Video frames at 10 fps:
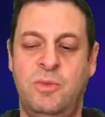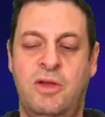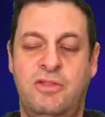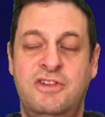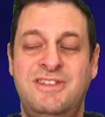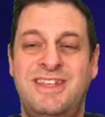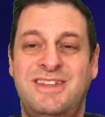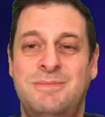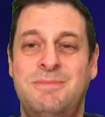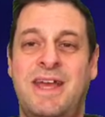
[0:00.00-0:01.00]
well, 30
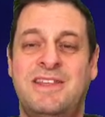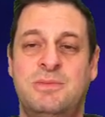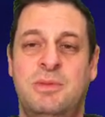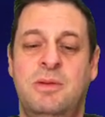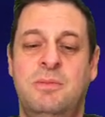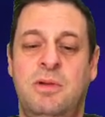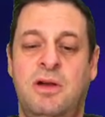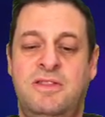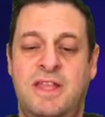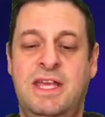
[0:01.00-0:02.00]
second maximum,
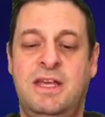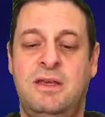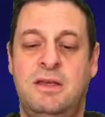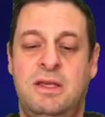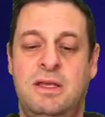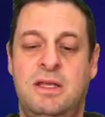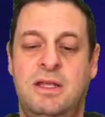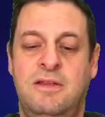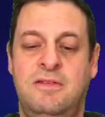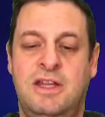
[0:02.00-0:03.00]
I think,
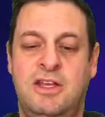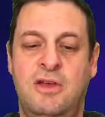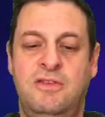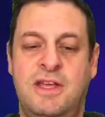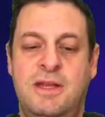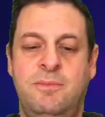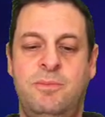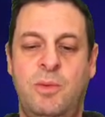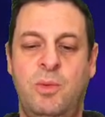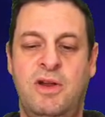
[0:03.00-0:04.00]
till it goes
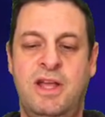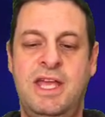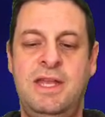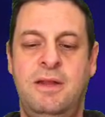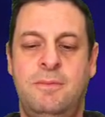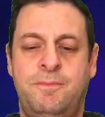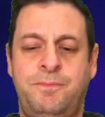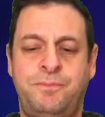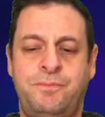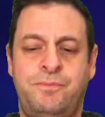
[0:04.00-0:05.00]
in. But we're in.
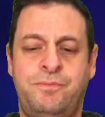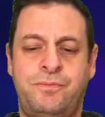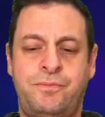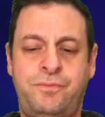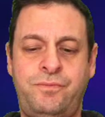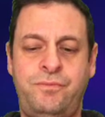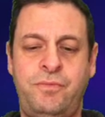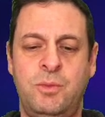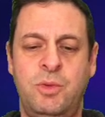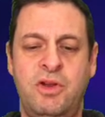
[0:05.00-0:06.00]

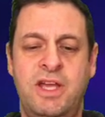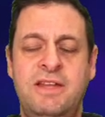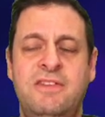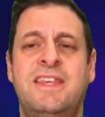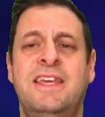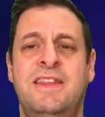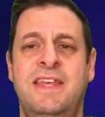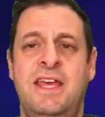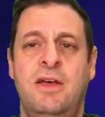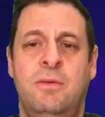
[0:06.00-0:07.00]
We are in to King of the
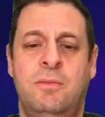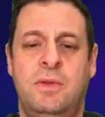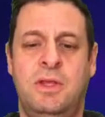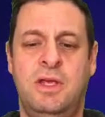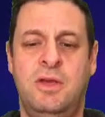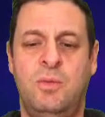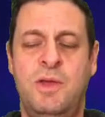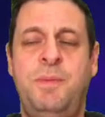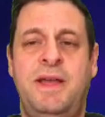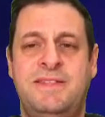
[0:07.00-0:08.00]
Hill
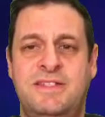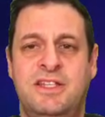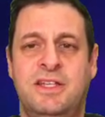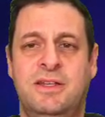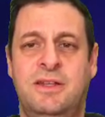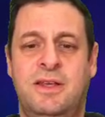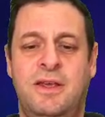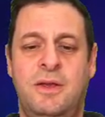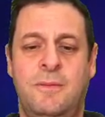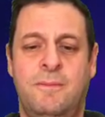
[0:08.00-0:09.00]
with Bastion.
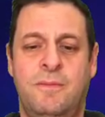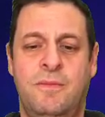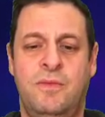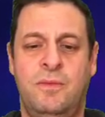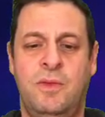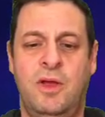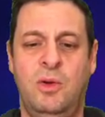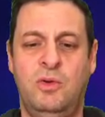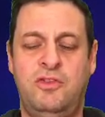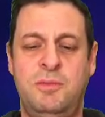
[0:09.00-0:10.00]

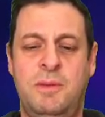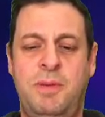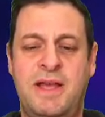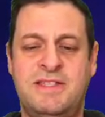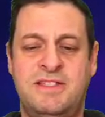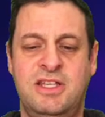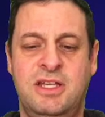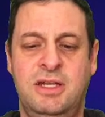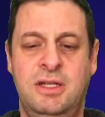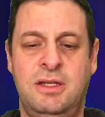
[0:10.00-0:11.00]
Ultimate
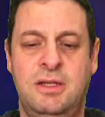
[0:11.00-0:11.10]
Bastion.